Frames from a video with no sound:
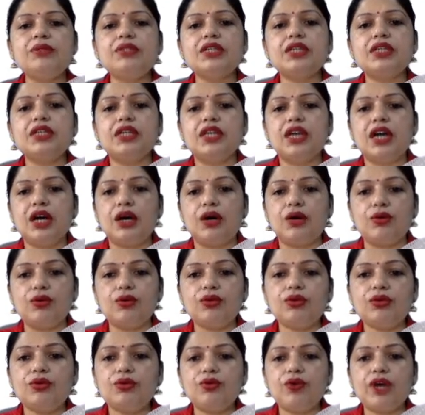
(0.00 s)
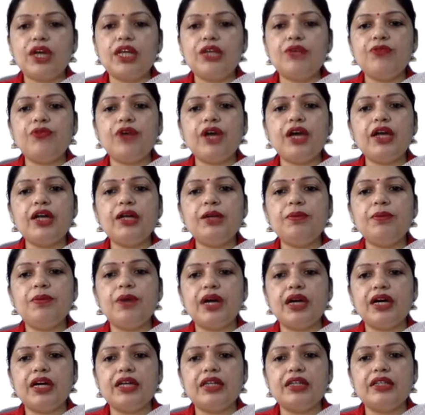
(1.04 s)
the noun qualified
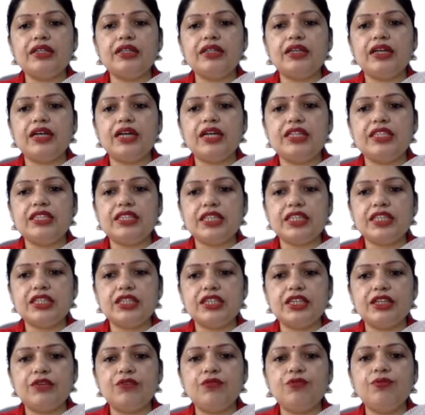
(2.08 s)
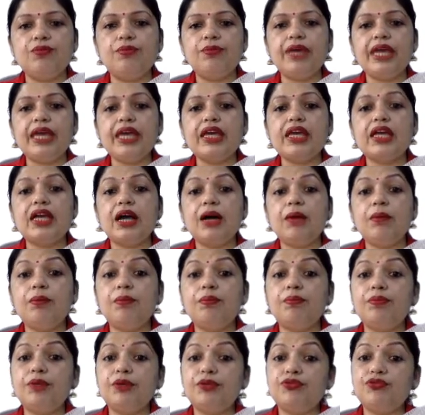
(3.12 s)
by the adjective may come
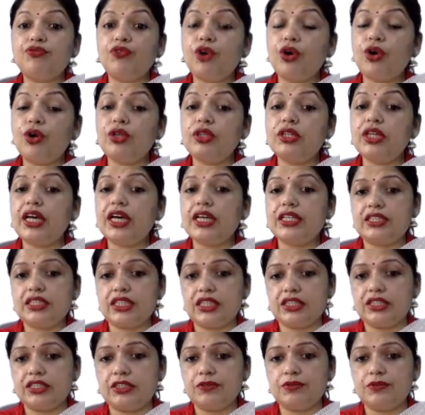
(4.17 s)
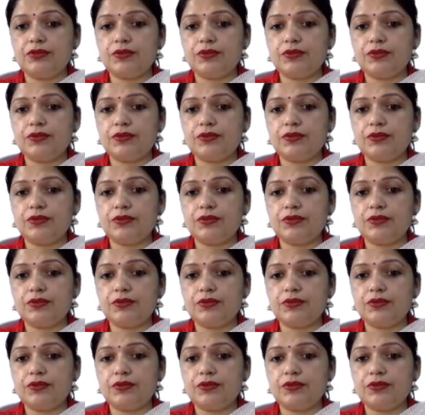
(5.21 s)
before the adjective.